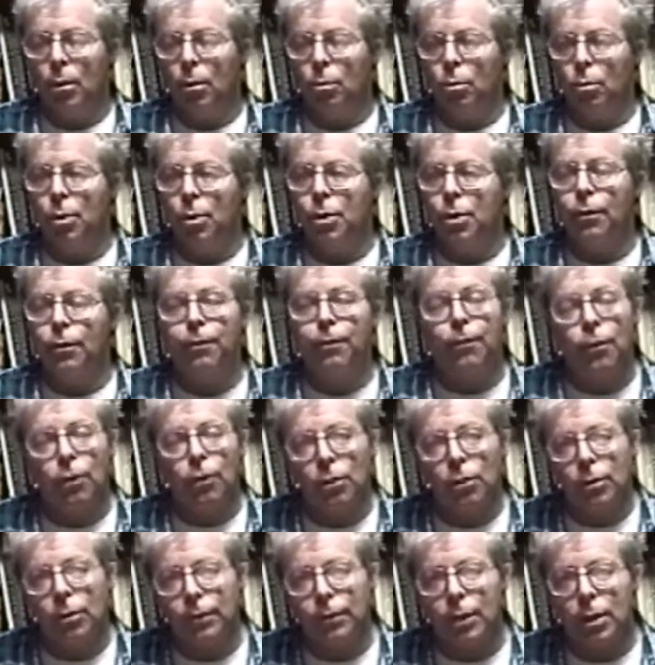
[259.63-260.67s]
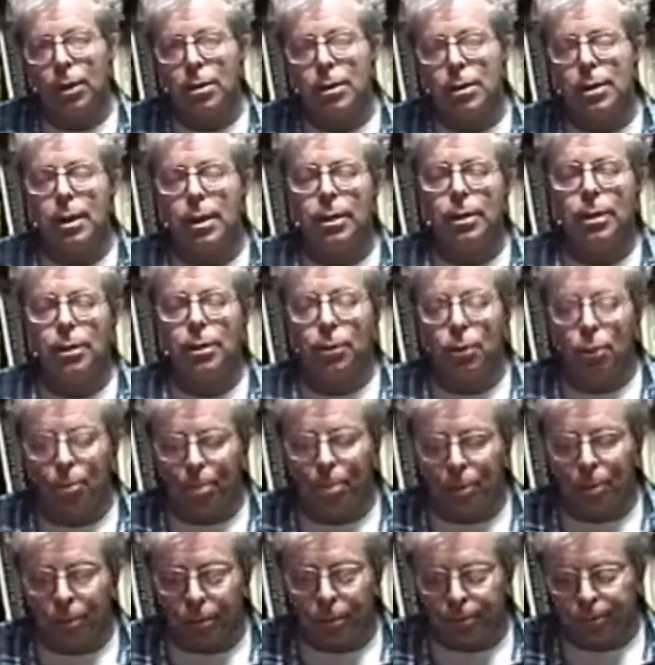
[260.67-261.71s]
with the fall of
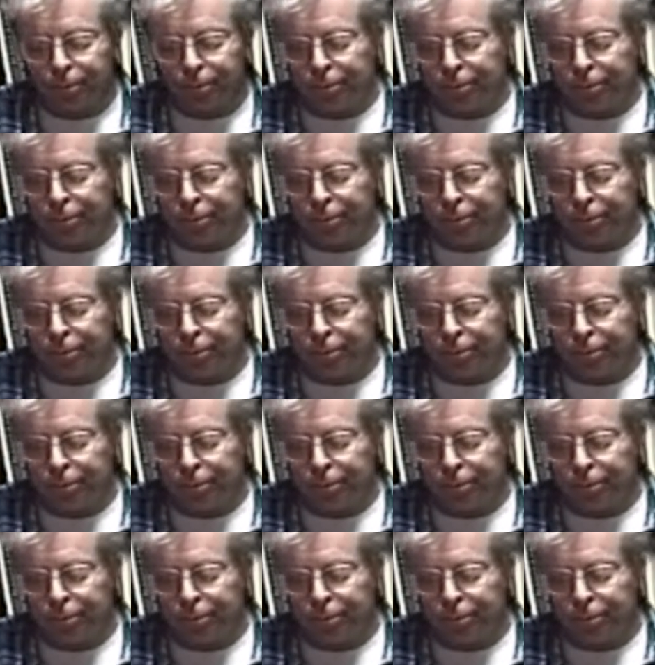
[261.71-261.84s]
Constantinople